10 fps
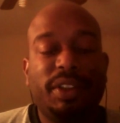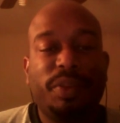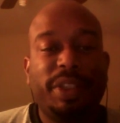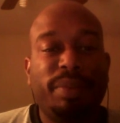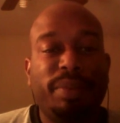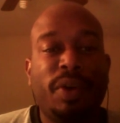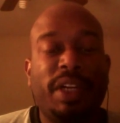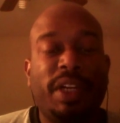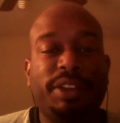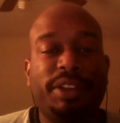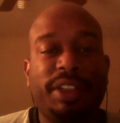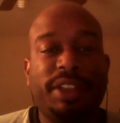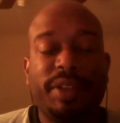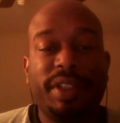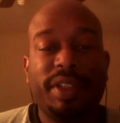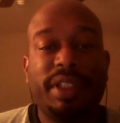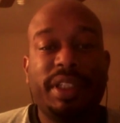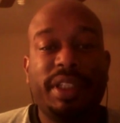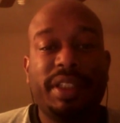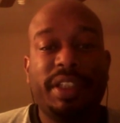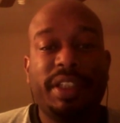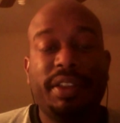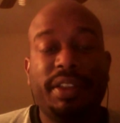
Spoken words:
being blown out of your chair or anything like that.